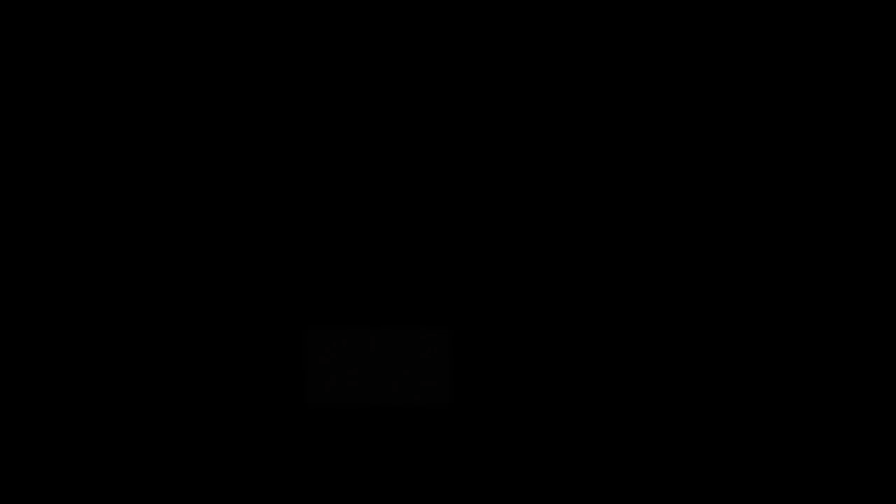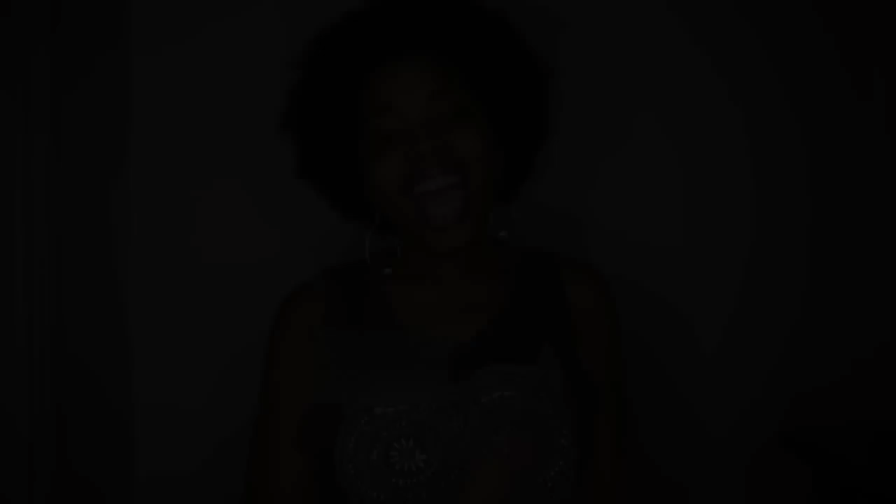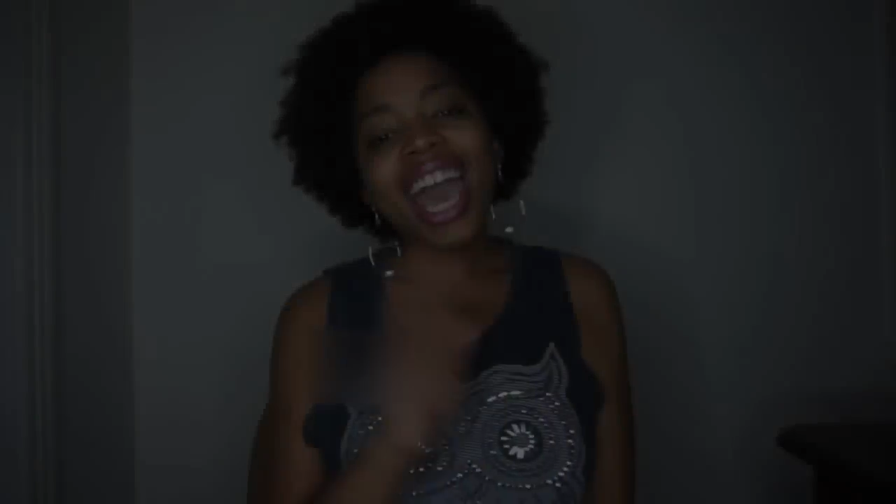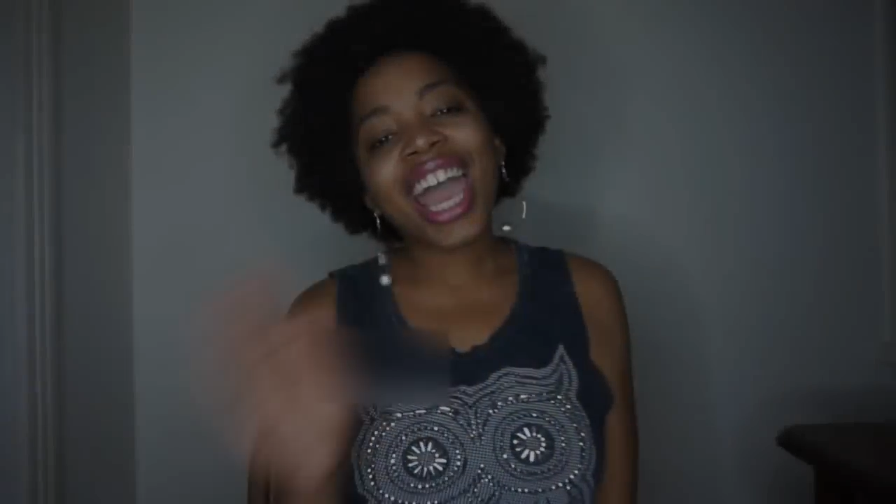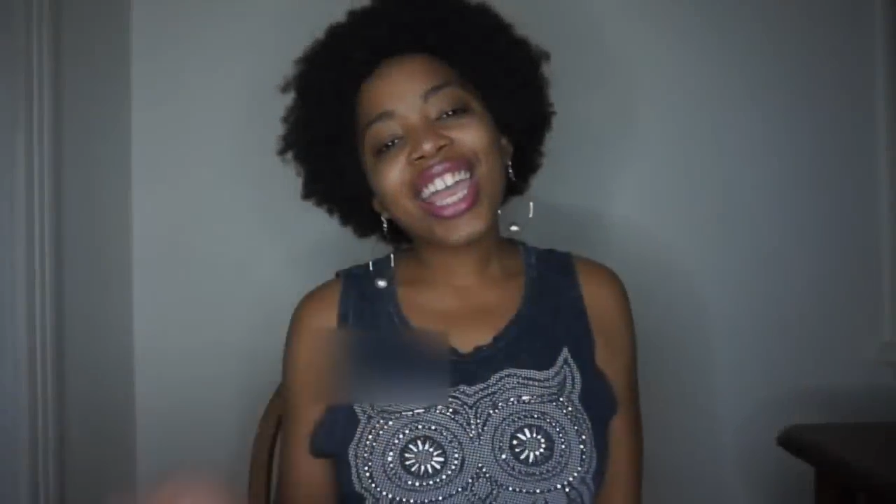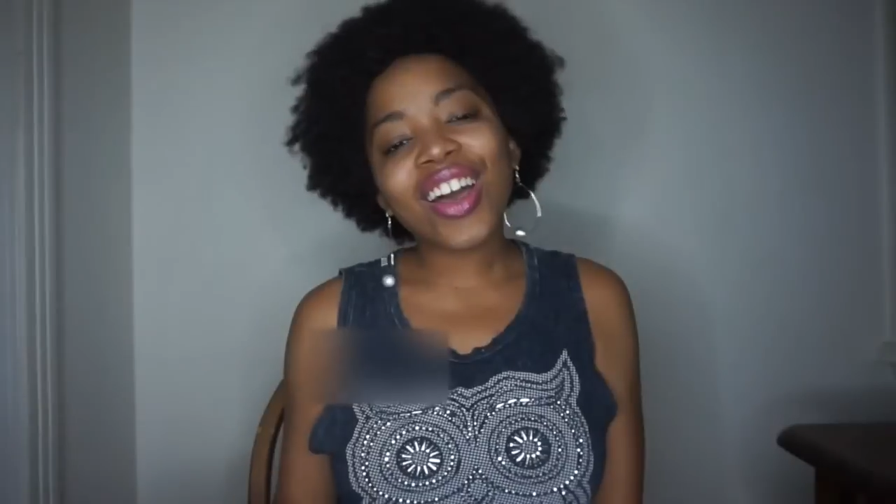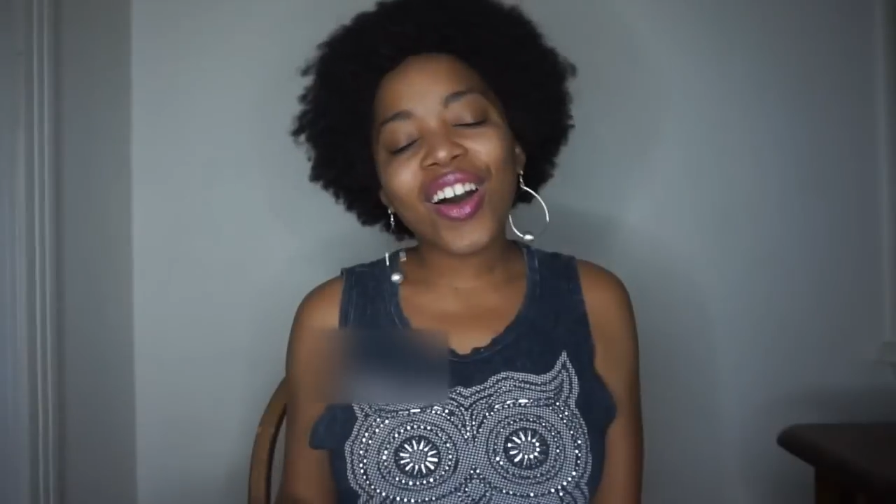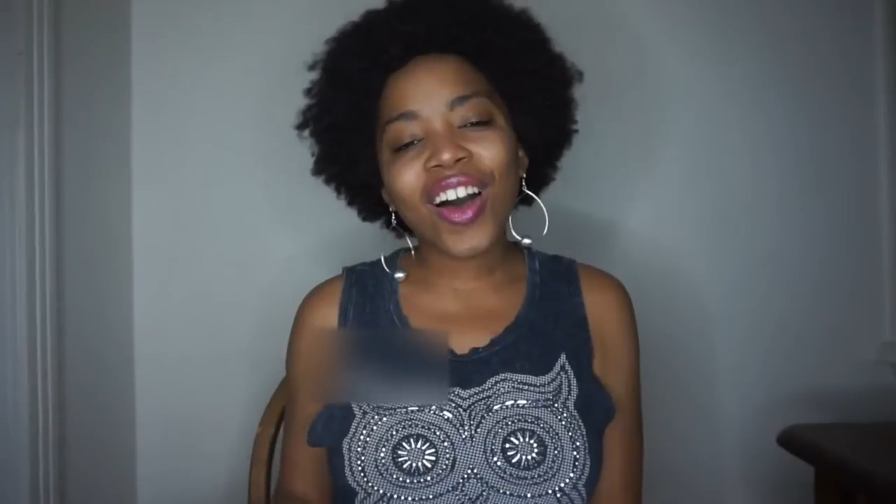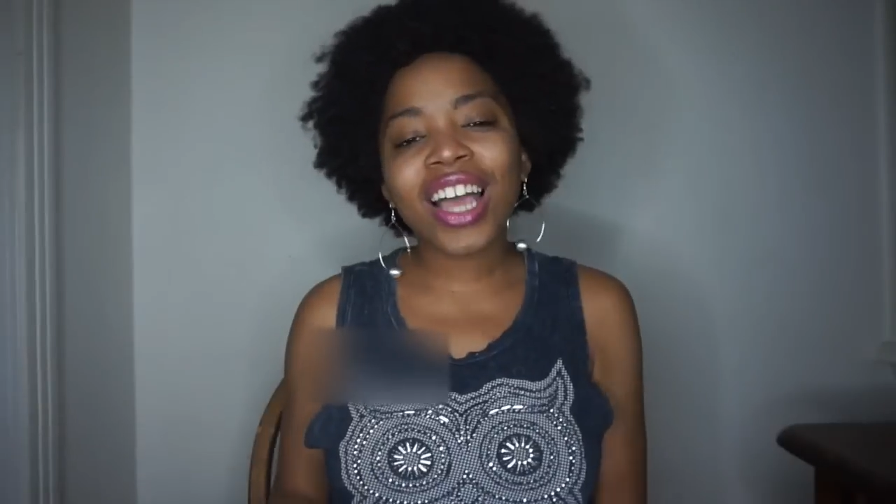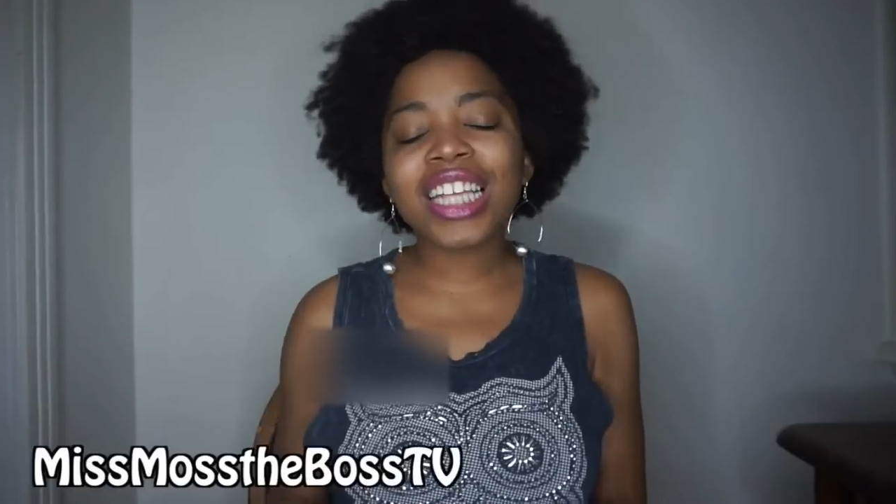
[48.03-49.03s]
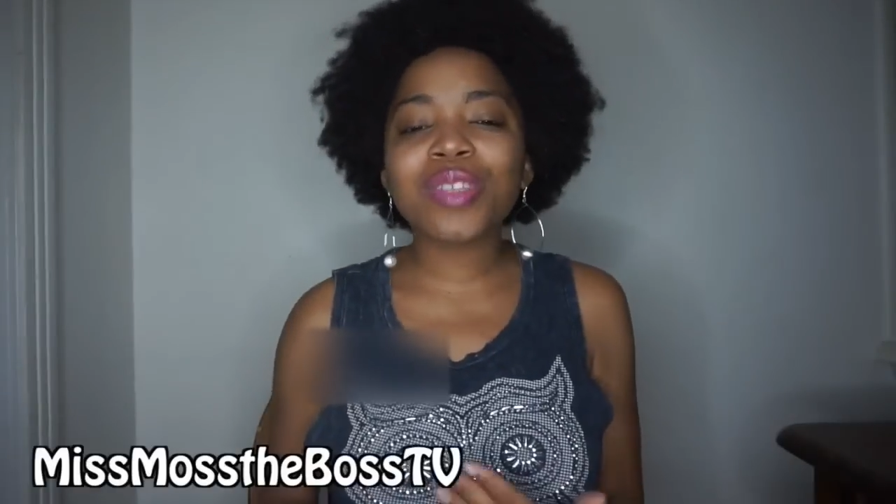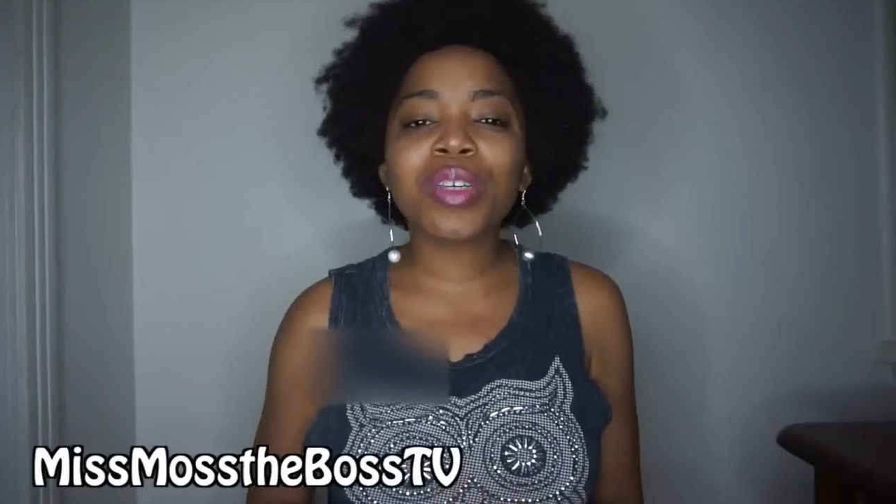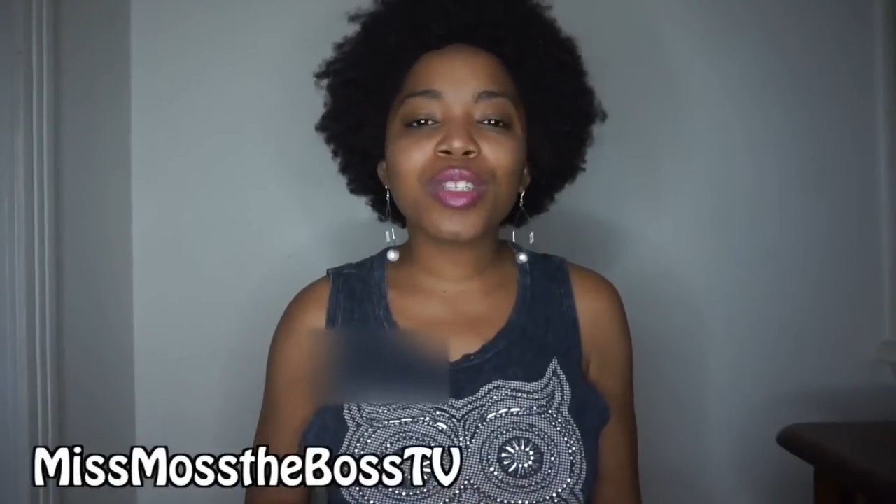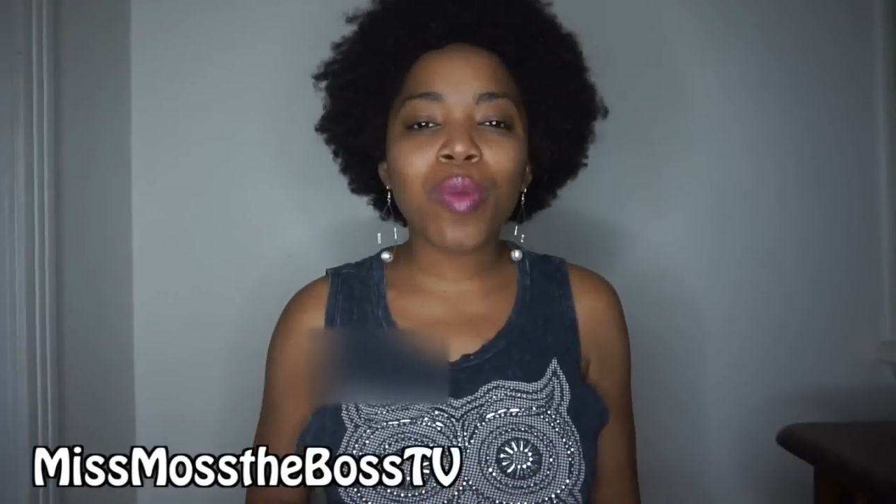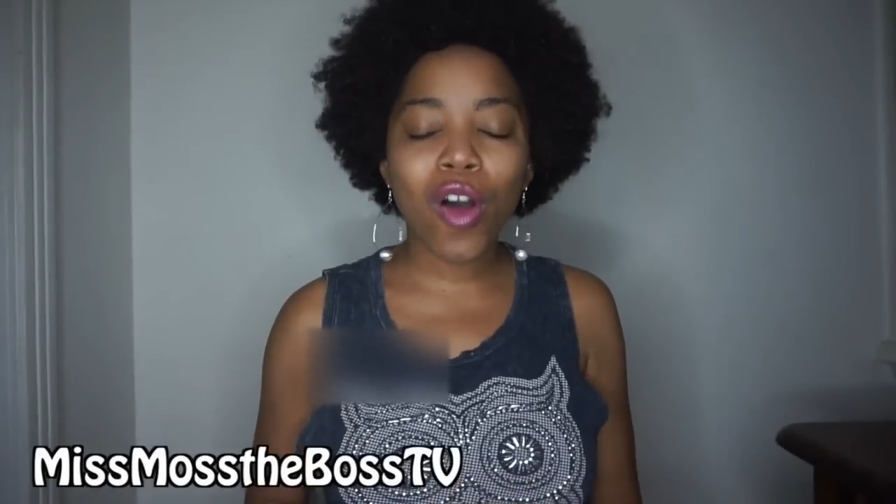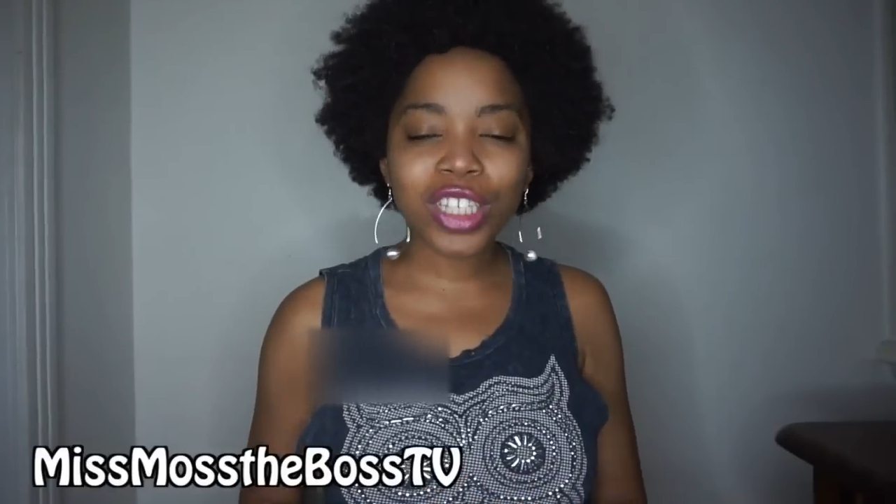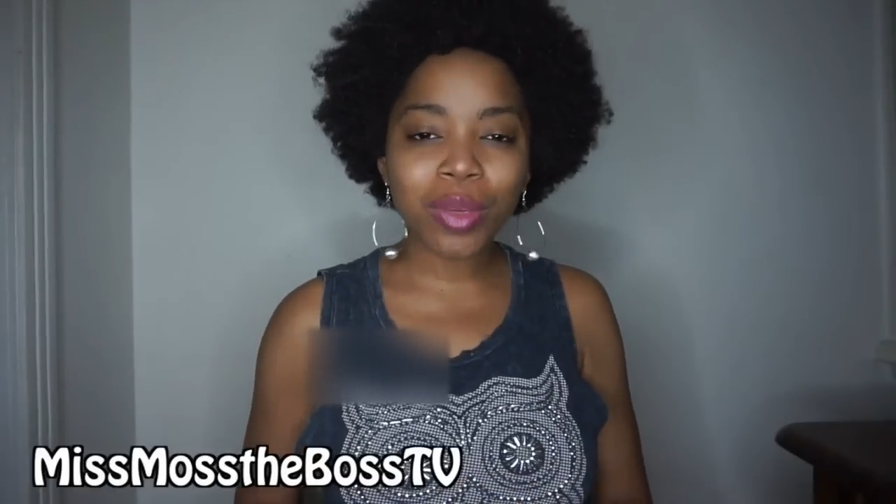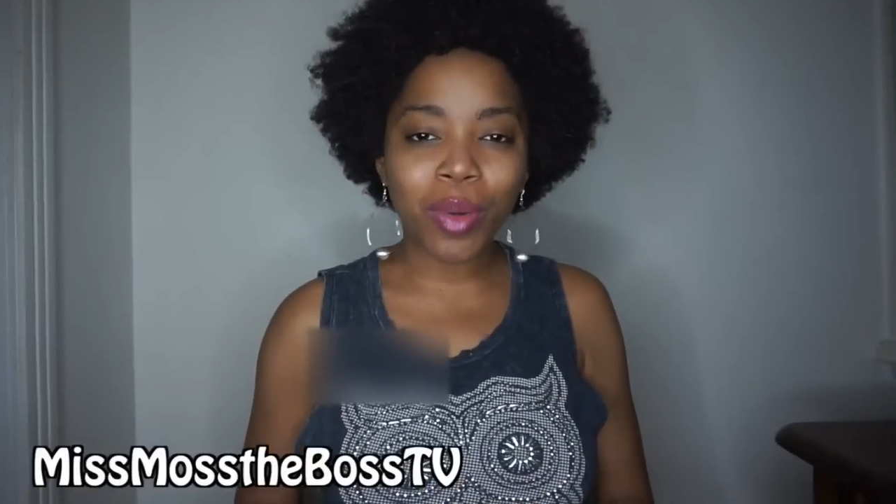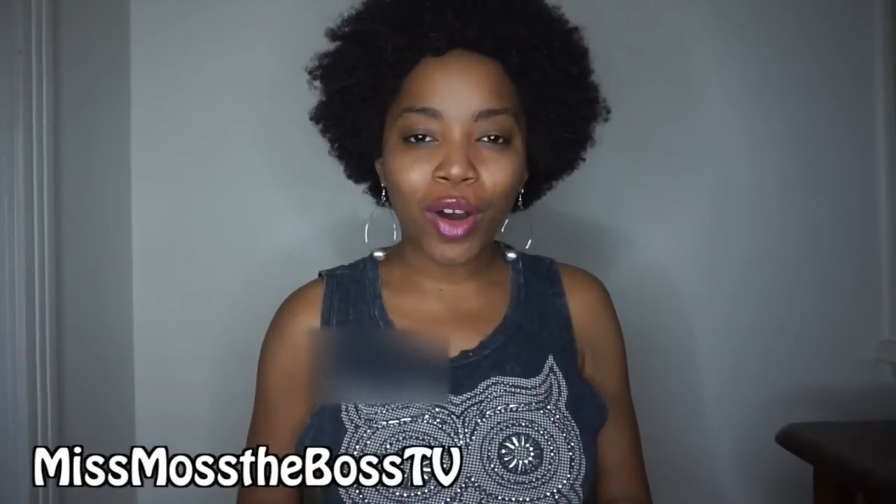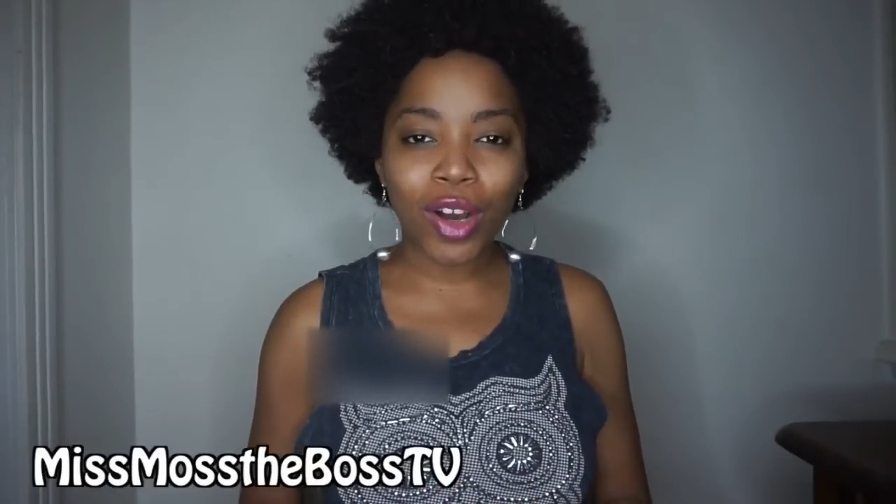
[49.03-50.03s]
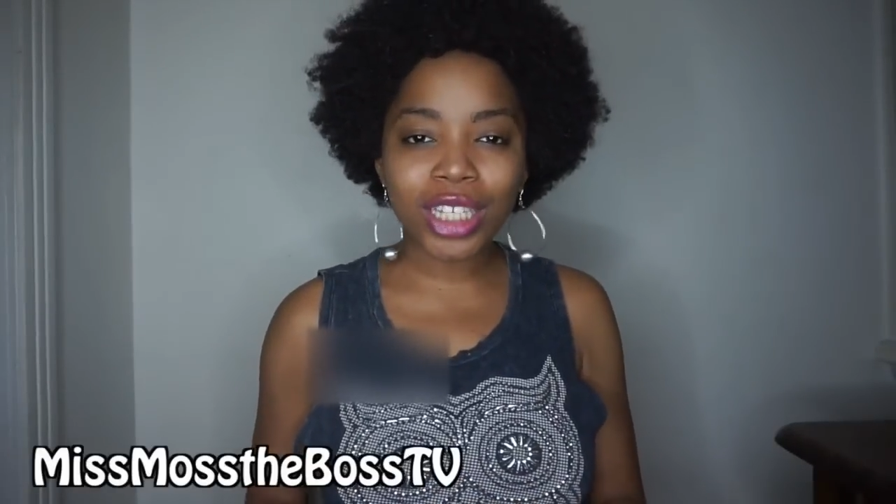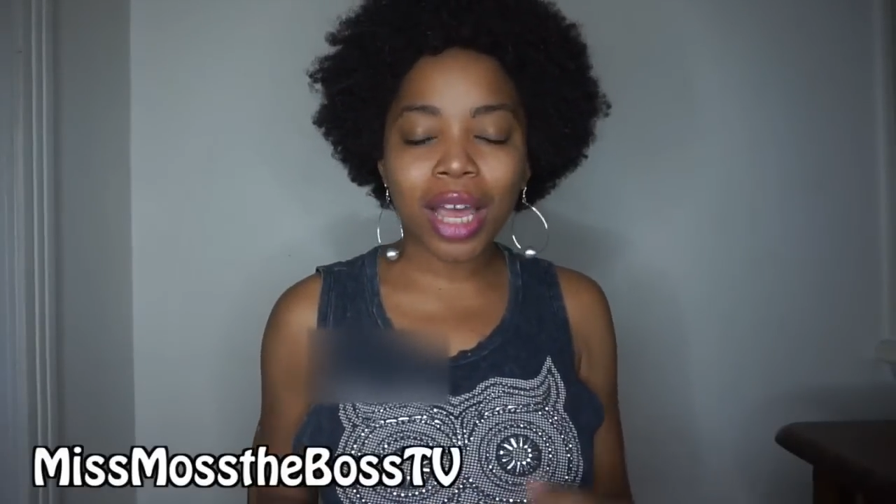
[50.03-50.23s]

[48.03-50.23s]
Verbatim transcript: Hey y'all, it's Miss Moss the Boss